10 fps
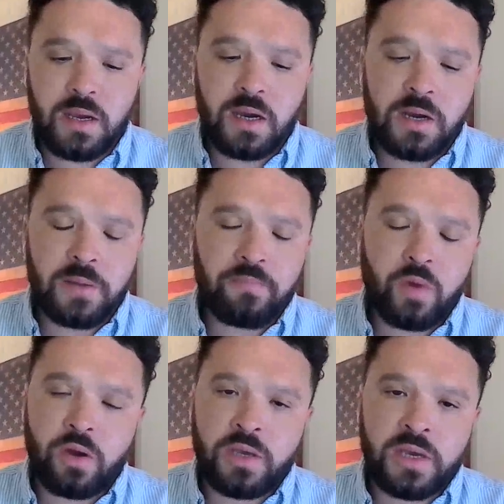
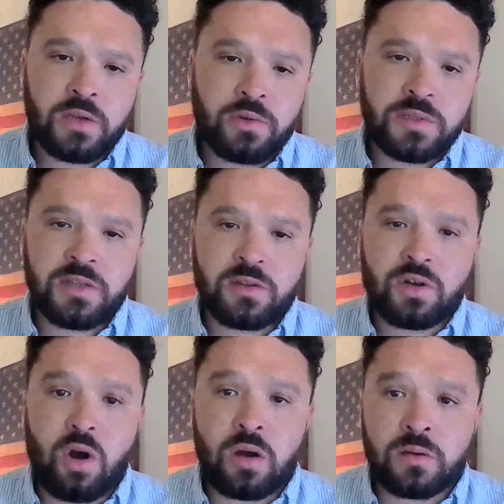All you got to do is
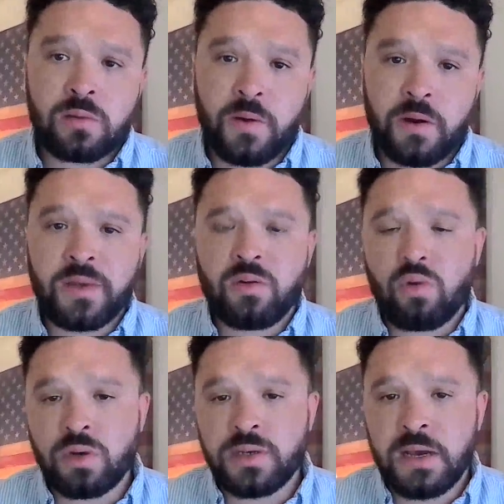either call the department
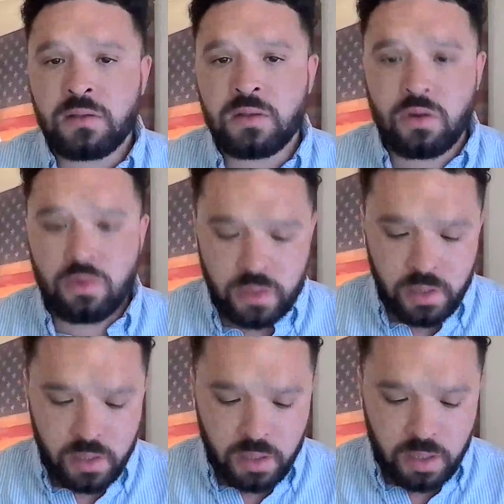or download
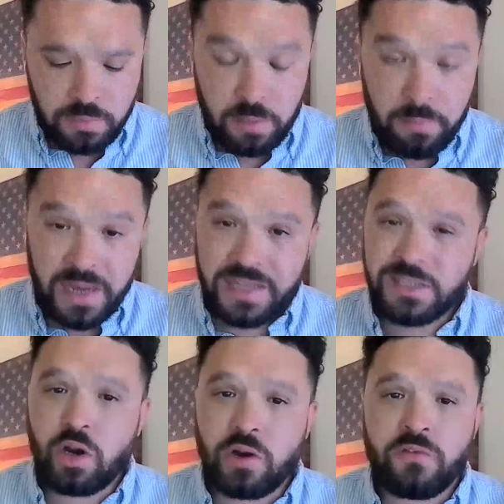the My
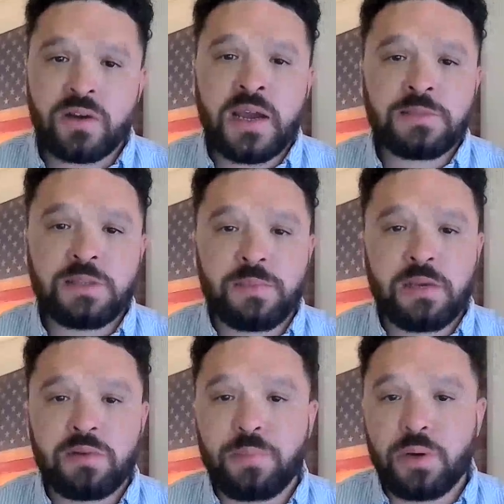East Hartford app to be
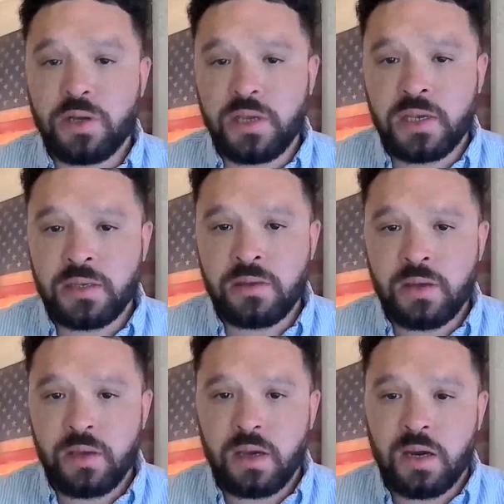able to put in
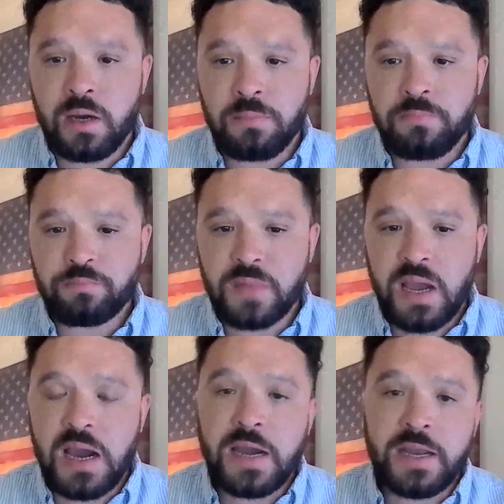
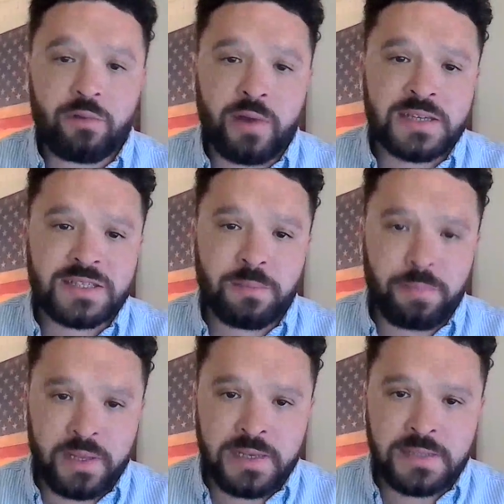high grass
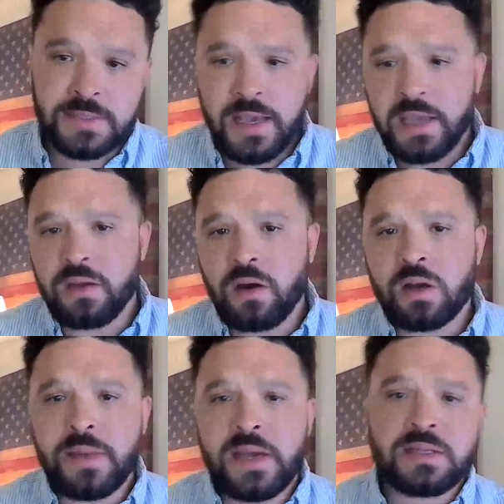complaints. It
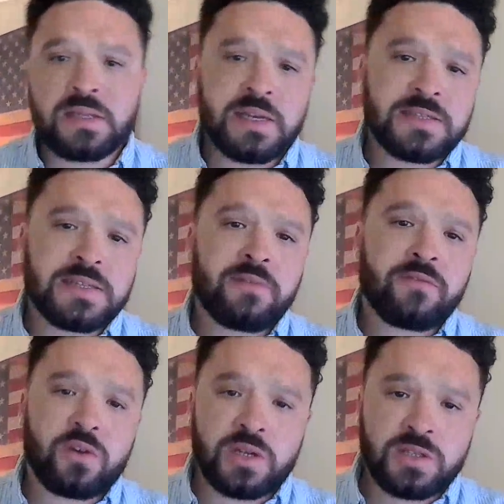automatically gets
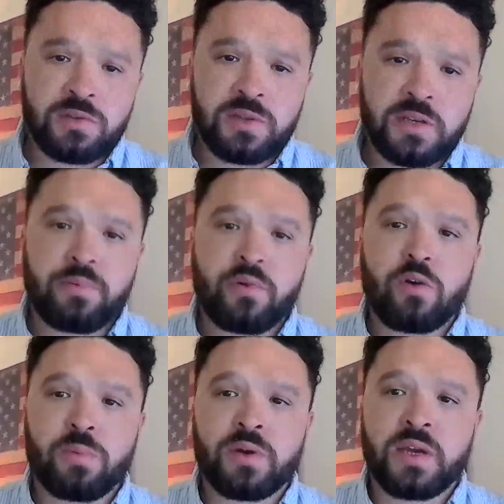diverted to the
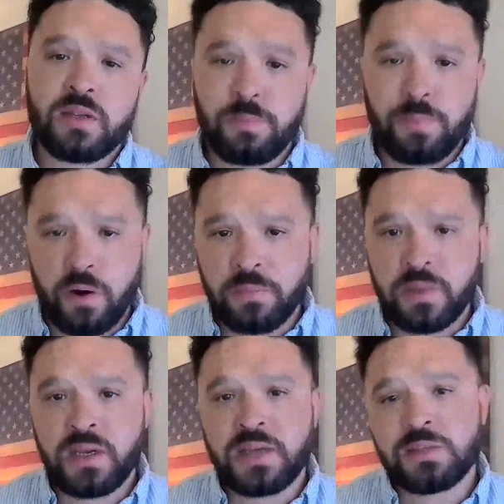appropriate
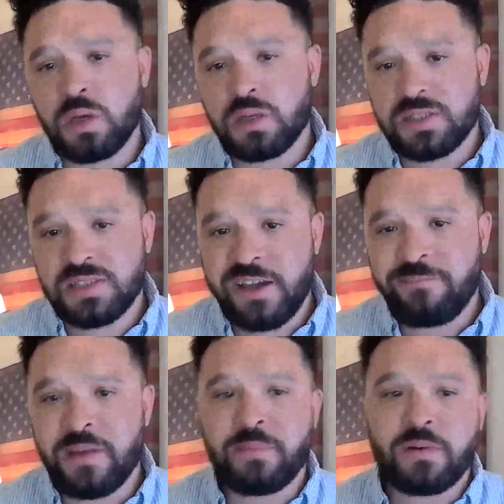department as well as
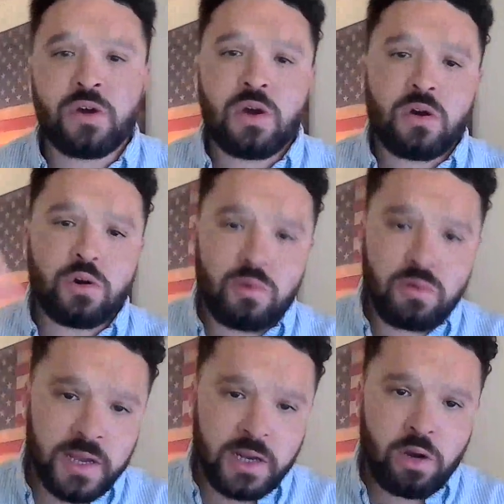staff member, who
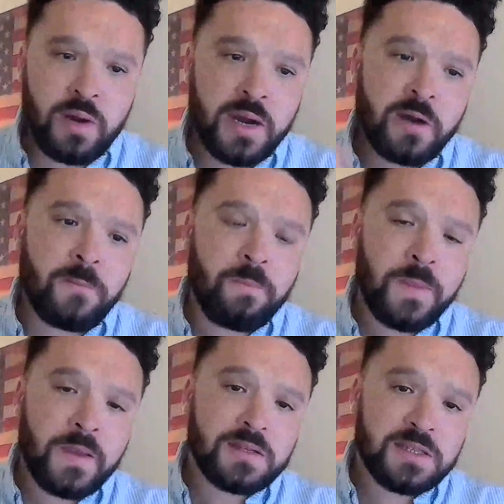will then go out,
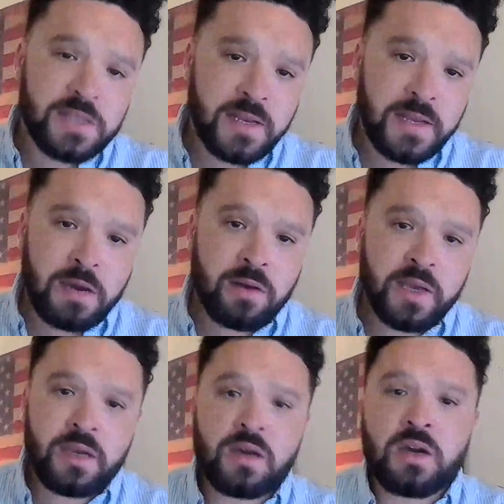send
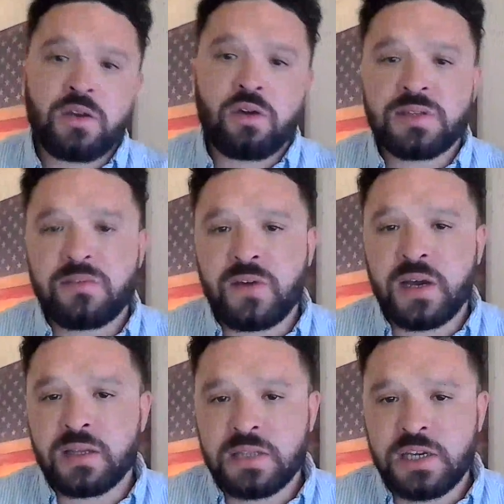out a notice of
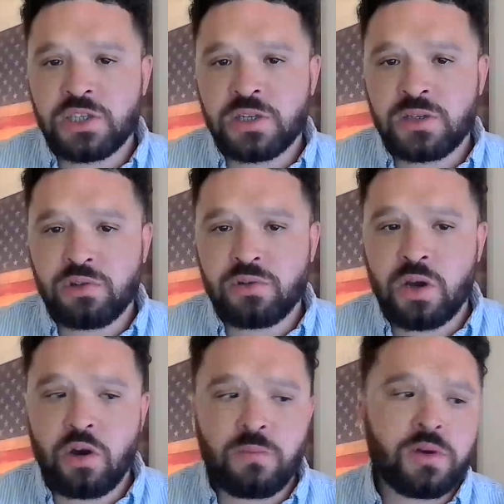violation to
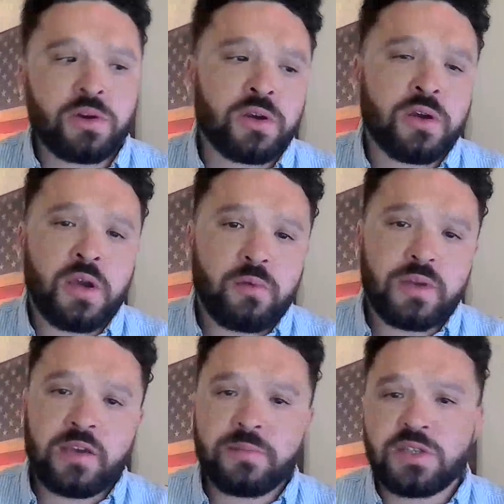the homeowner.
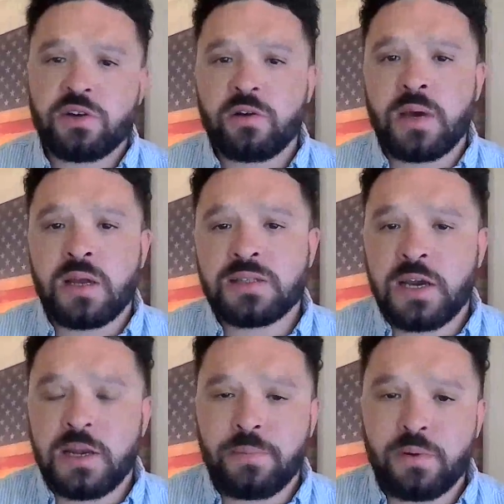We give them a certain amount of
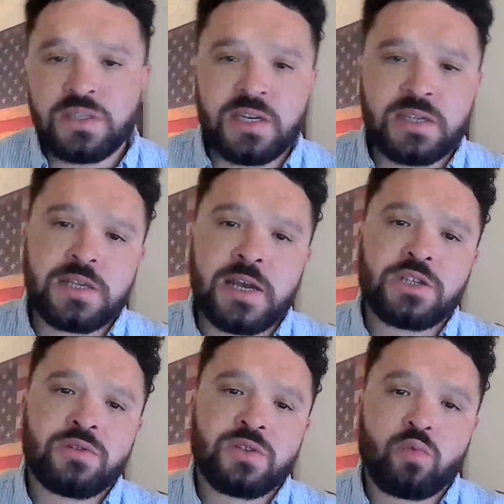time per state
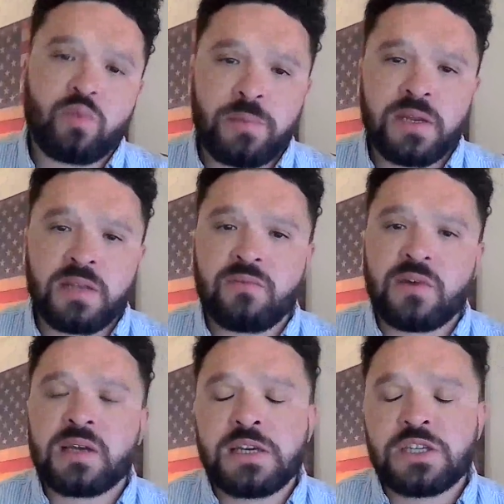statute to remedy the
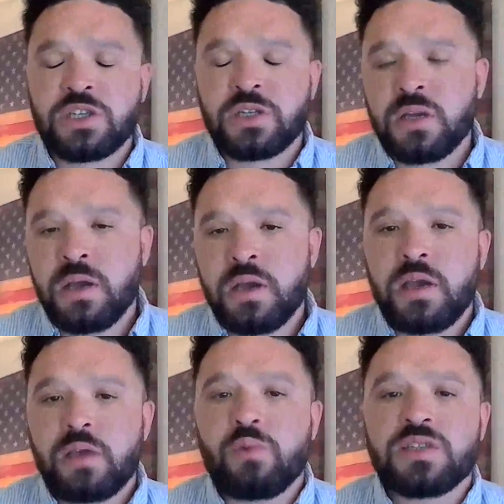violation,
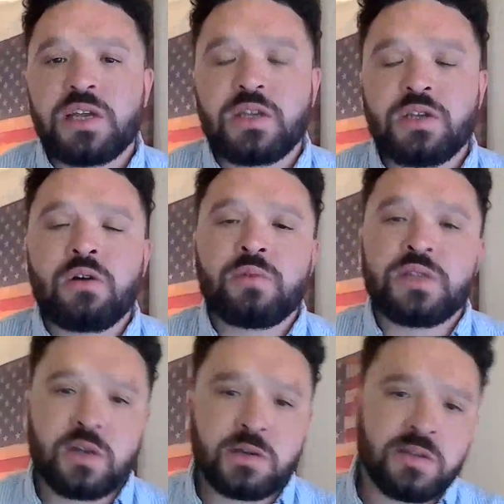in which they don't,
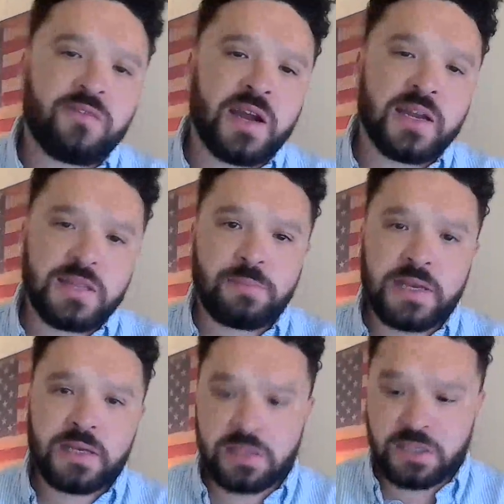we start to fine them
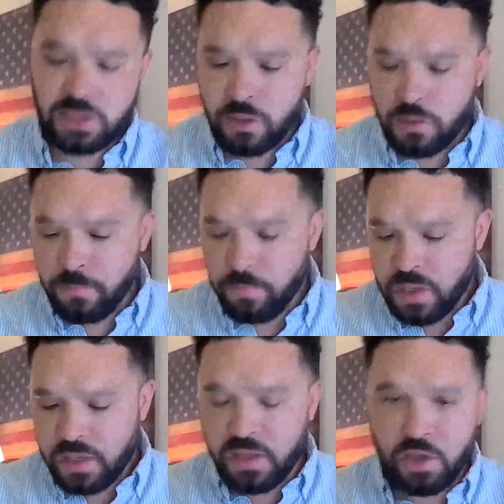daily. So
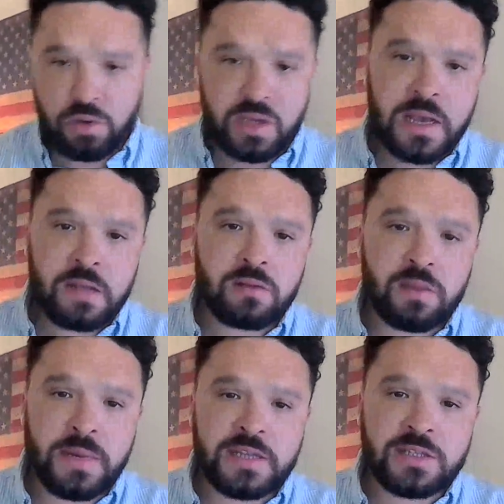either you can download
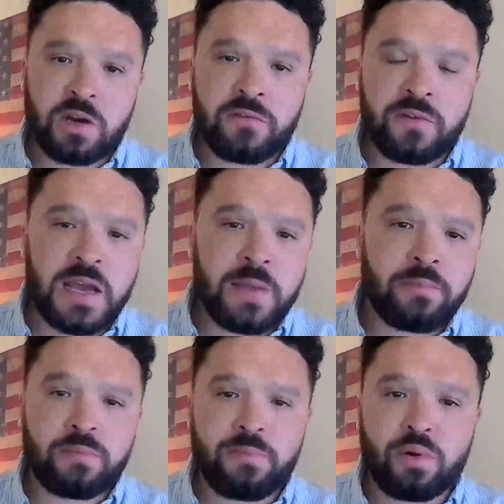the My East Hartford
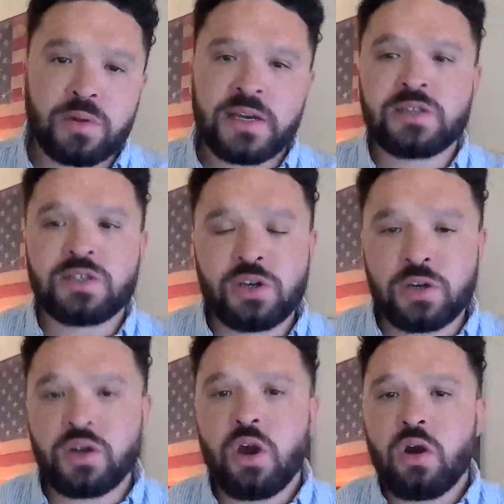app and report that
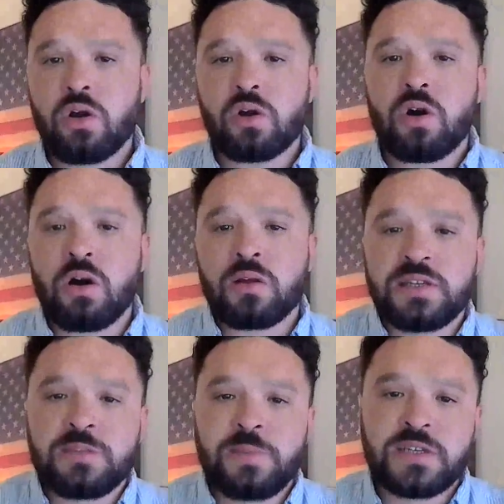concern, or call
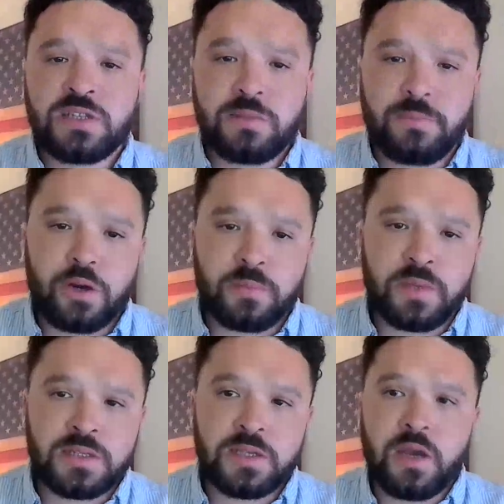the inspections and
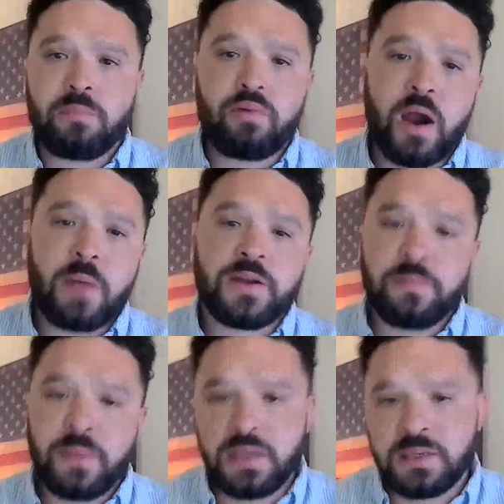permits
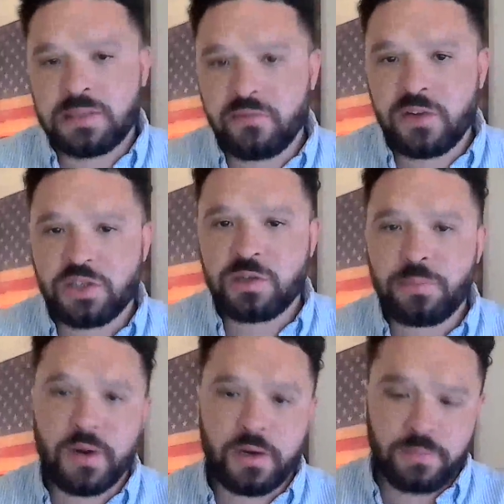property maintenance division
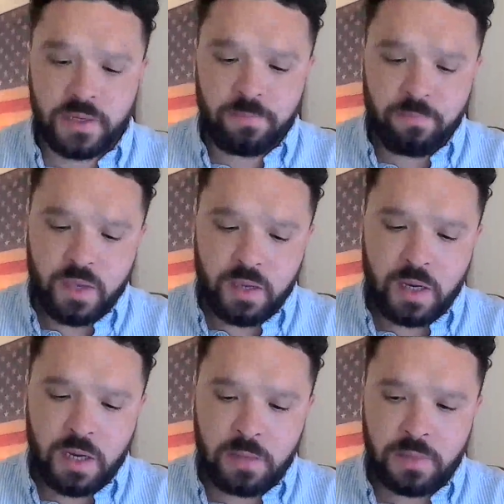department
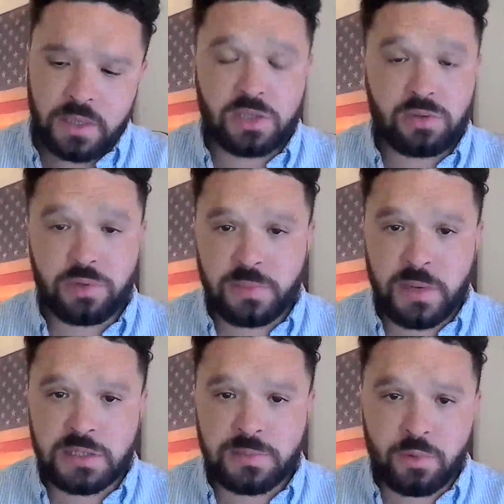as soon as
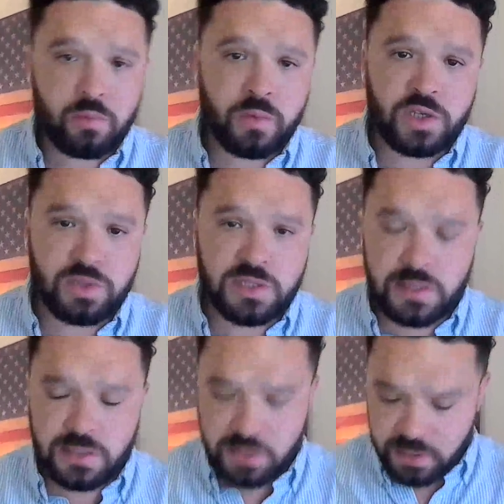possible, or when you
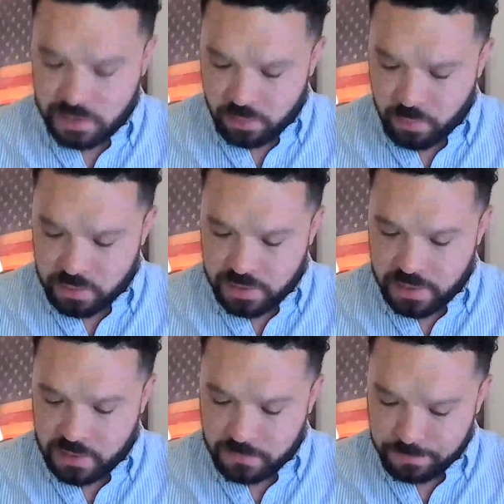see these things around
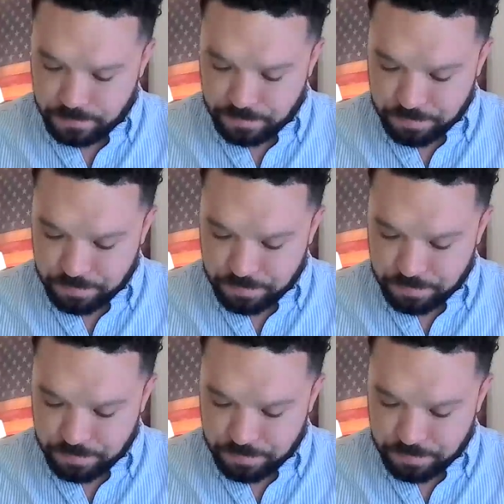town.